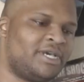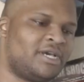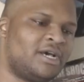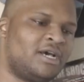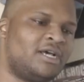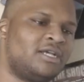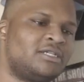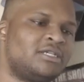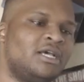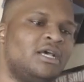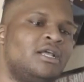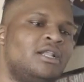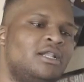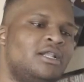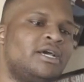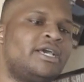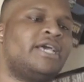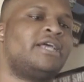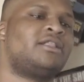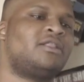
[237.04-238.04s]
because
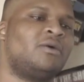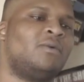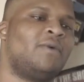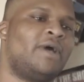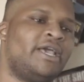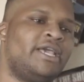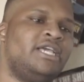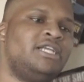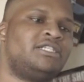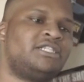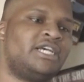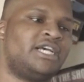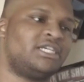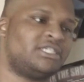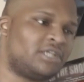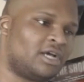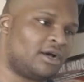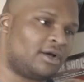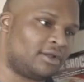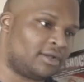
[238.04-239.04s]
look at the way he
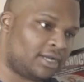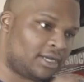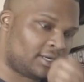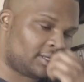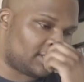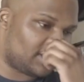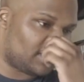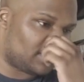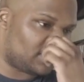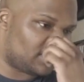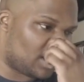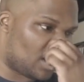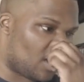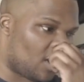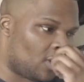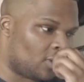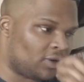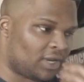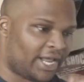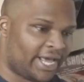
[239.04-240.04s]
changed the whole the
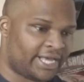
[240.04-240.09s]
whole